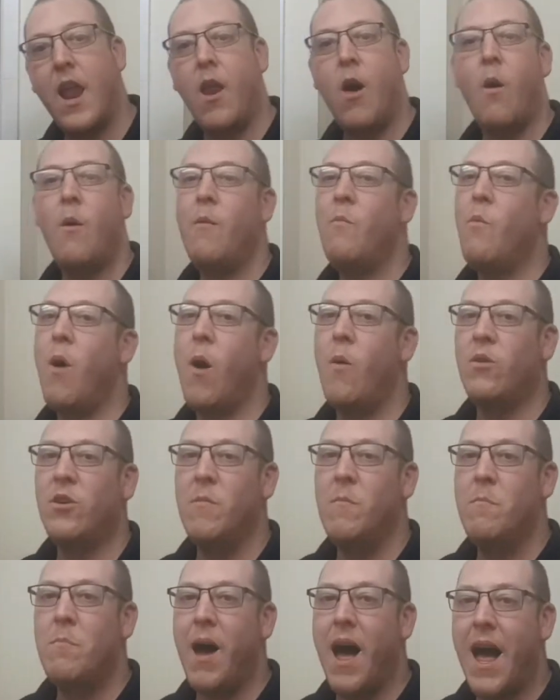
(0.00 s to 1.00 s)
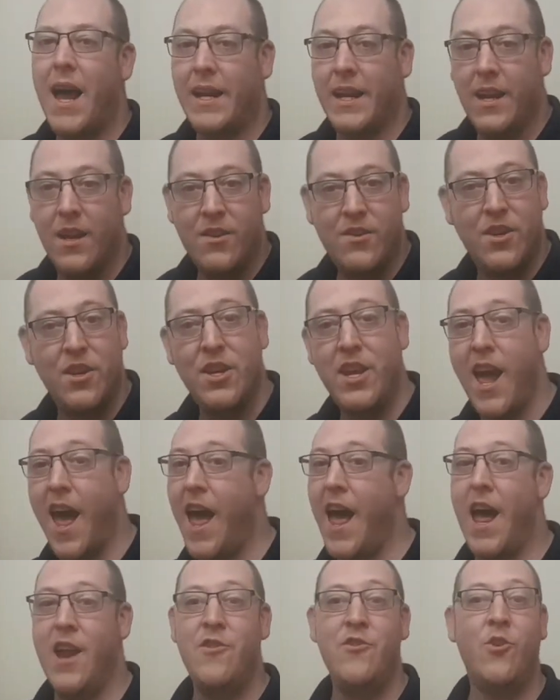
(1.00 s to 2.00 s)
Hello and welcome back to
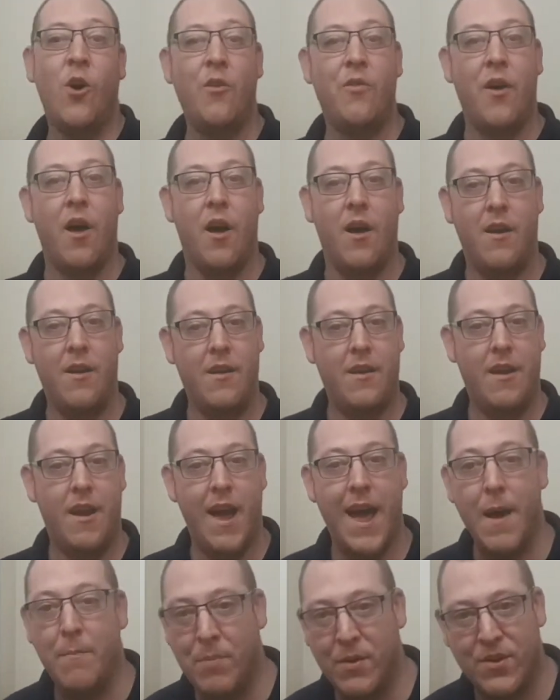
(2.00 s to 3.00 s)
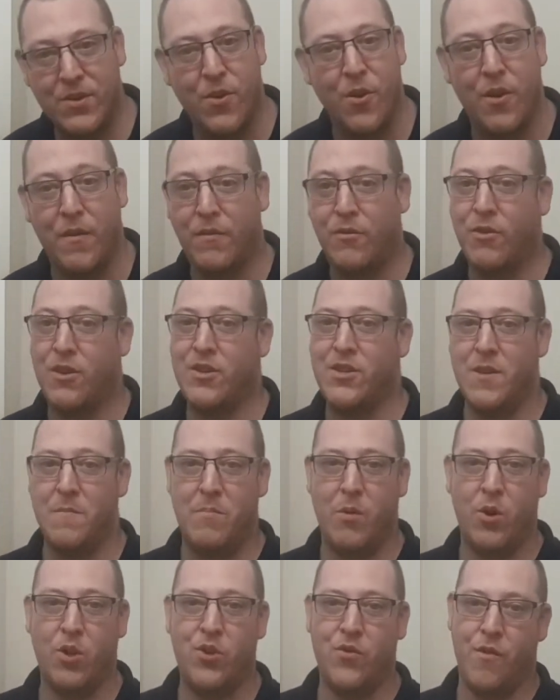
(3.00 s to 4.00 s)
yet another episode of Chris
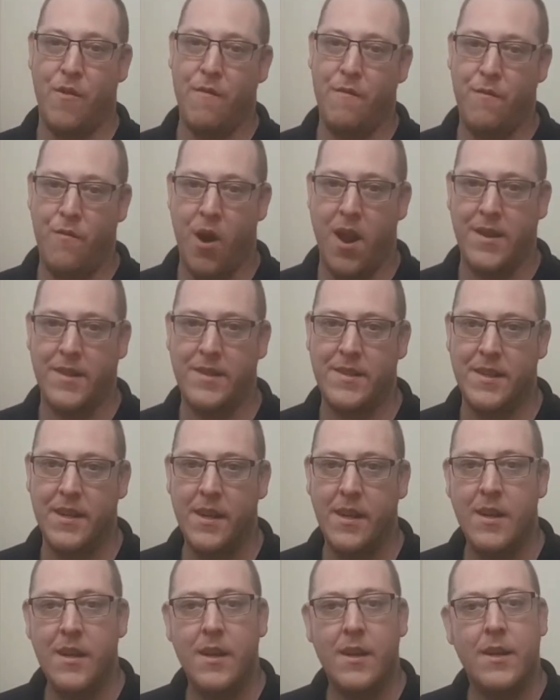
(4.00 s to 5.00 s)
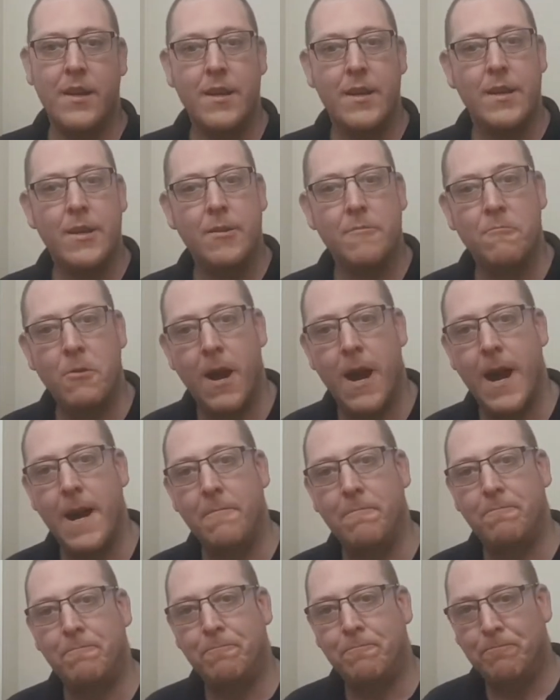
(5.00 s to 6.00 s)
the Butcher and Friends.
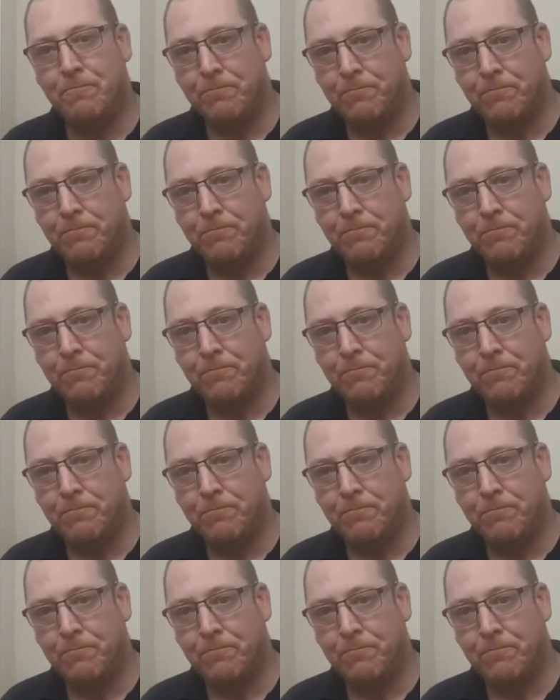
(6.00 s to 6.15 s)
Right.